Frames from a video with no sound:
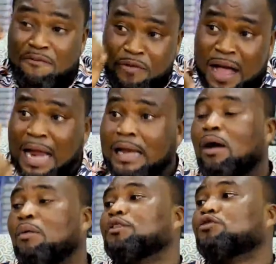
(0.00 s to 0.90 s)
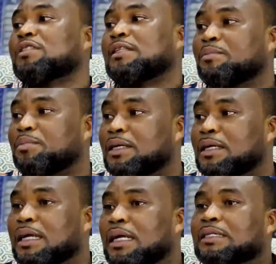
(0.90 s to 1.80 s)
never allow me to sleep.
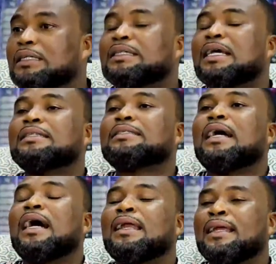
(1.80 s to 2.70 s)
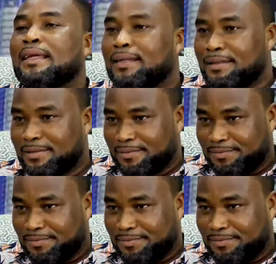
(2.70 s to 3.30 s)
She says, honey,